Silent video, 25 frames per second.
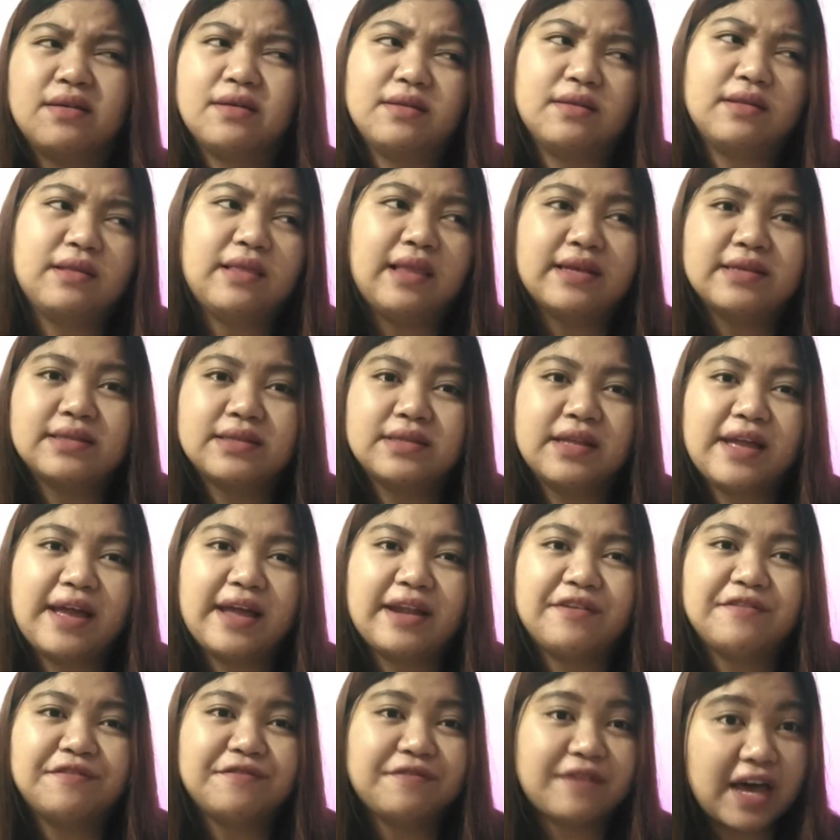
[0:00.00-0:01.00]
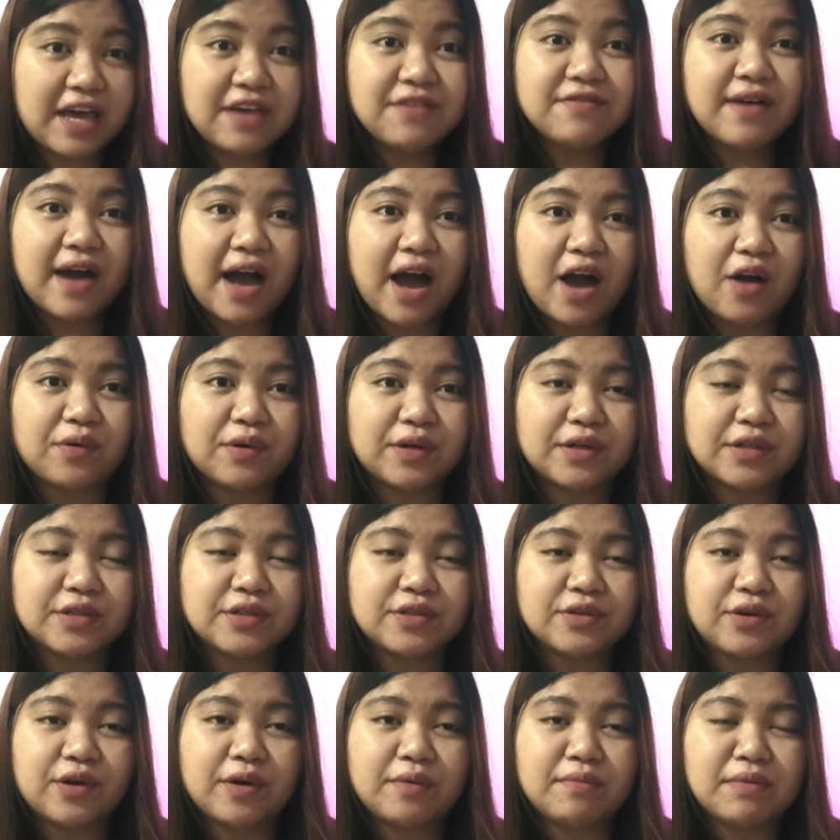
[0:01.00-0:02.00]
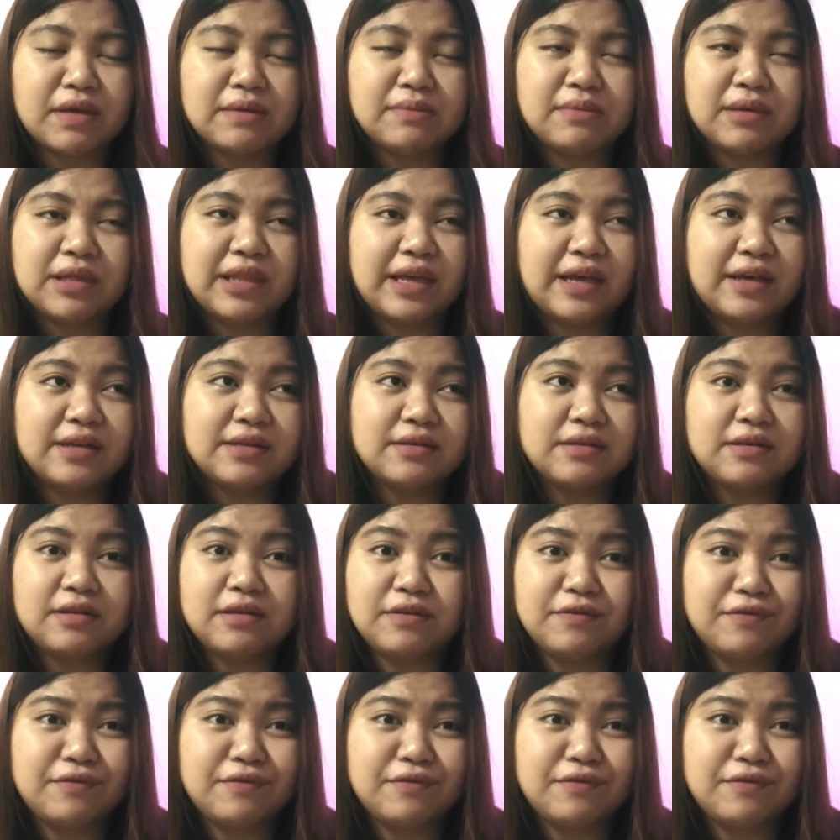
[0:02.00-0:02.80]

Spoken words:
in less than 5 hours, or maybe less.